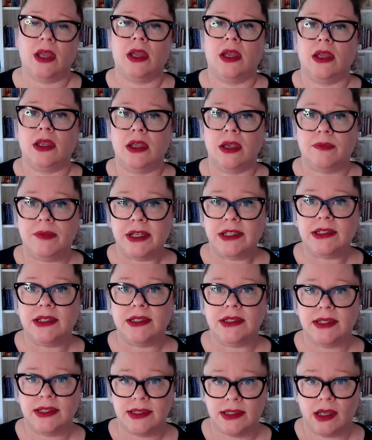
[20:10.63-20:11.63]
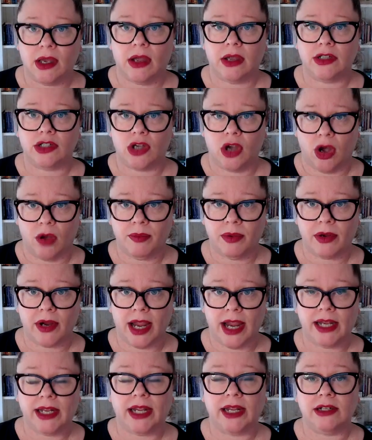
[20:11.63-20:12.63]
Your business is going to
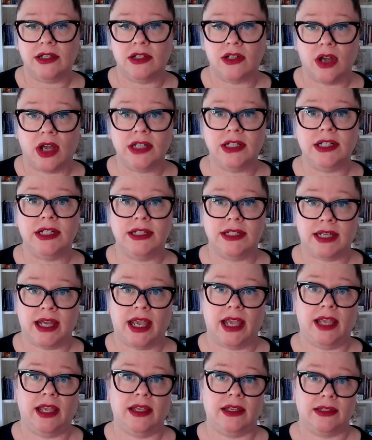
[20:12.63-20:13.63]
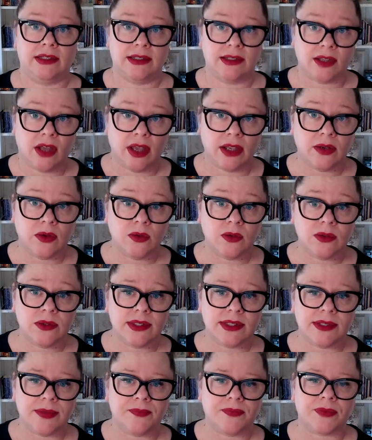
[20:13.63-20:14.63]
operate in 90-day
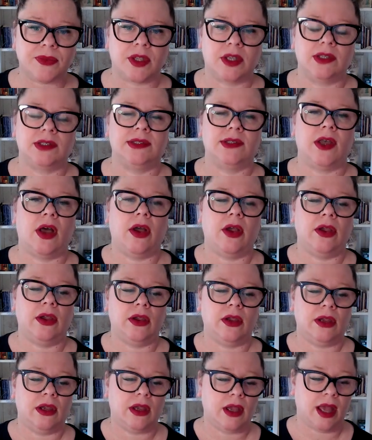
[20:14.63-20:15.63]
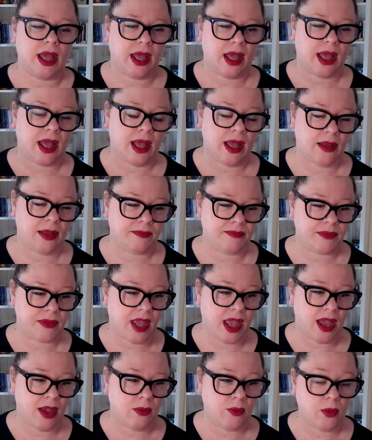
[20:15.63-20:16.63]
cycles. So,
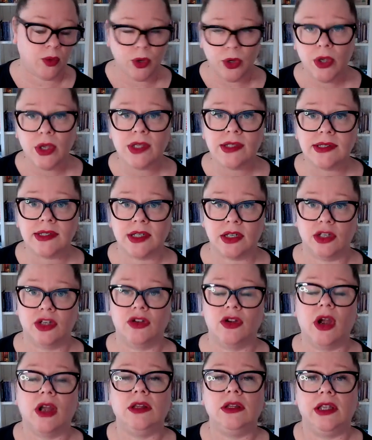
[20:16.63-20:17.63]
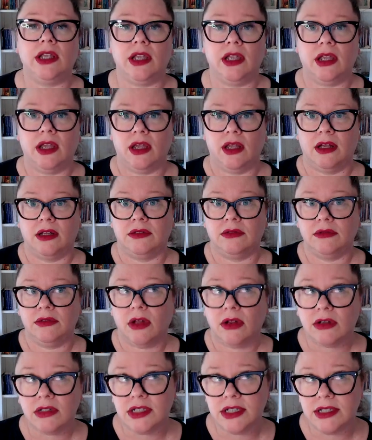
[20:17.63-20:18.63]
at worst, you're only
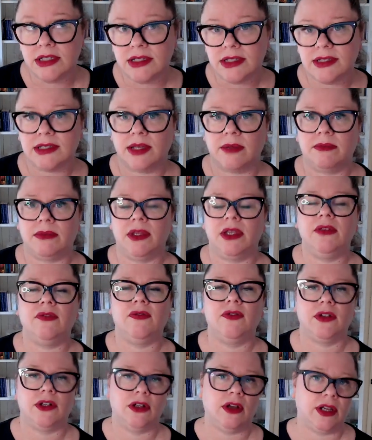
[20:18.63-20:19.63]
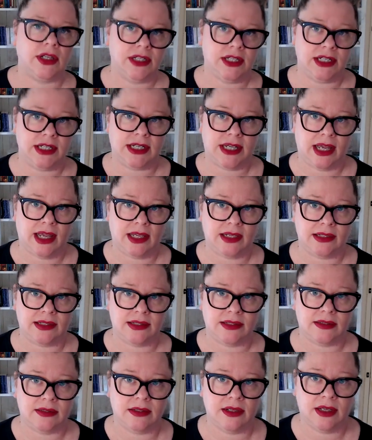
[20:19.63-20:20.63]
locked into something for 90 days,
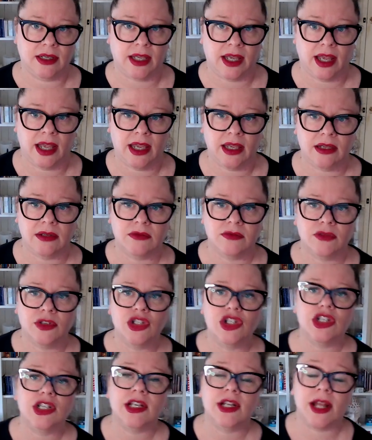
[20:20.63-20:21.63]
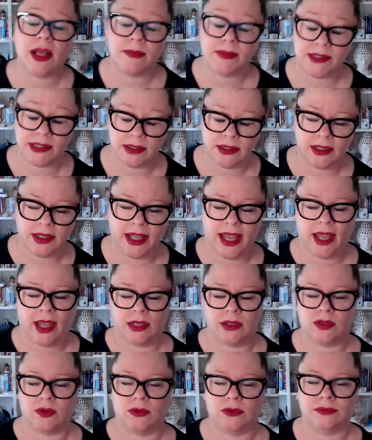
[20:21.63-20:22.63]
okay, which you can absolutely
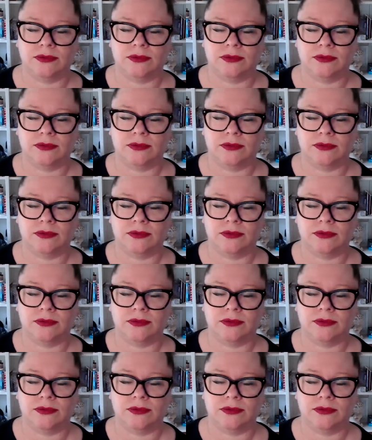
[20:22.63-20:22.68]
handle.